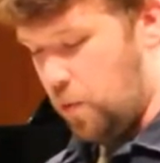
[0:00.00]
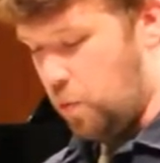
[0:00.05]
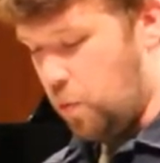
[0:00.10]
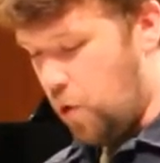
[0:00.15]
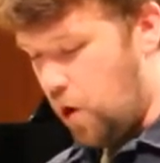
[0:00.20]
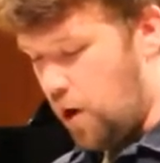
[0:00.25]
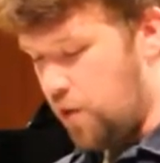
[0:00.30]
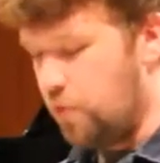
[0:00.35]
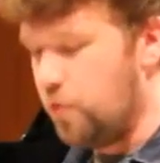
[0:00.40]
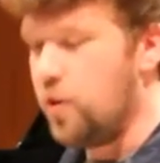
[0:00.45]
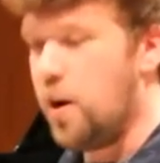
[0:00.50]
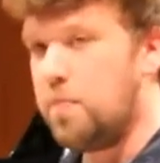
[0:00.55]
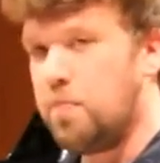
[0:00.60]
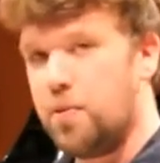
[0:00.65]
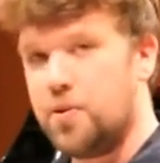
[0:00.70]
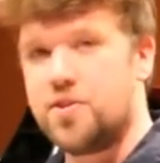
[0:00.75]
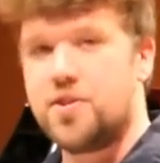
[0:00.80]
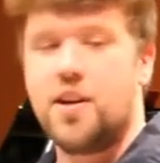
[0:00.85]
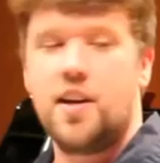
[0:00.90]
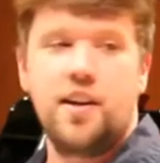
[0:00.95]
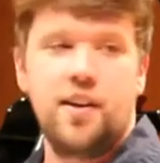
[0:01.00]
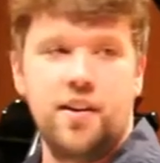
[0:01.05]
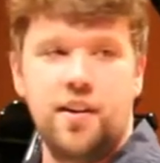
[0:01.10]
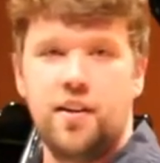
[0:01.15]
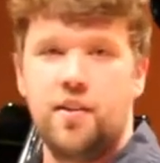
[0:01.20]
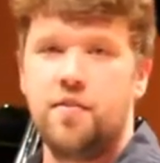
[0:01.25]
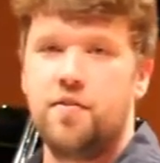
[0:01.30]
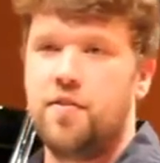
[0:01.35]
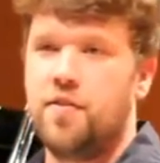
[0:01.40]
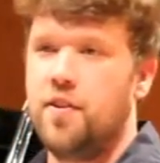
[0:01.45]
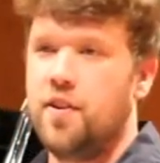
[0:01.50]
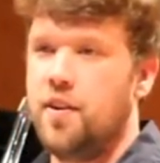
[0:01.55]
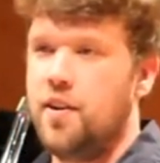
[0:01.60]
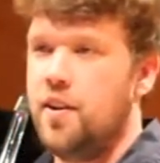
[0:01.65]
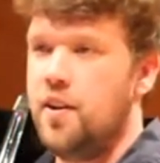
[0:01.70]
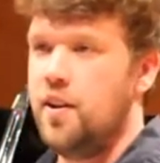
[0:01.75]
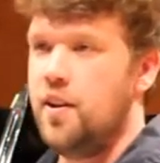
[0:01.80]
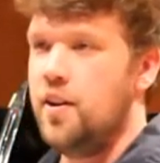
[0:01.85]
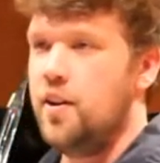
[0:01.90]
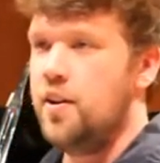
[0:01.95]
One representative
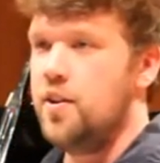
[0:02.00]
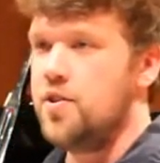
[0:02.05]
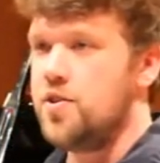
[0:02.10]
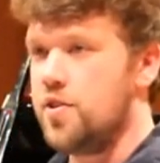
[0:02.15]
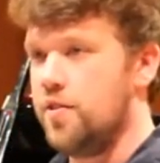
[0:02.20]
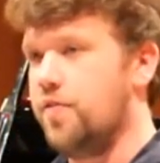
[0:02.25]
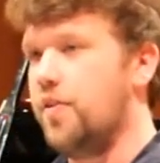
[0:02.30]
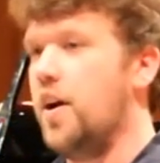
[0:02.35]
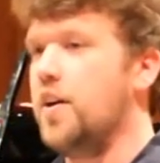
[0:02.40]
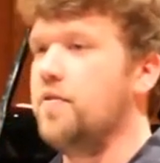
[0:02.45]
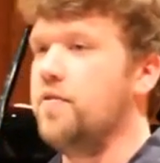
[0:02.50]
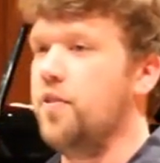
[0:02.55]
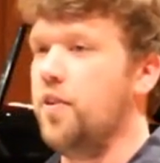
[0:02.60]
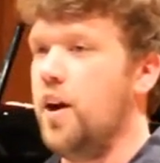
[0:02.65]
to fight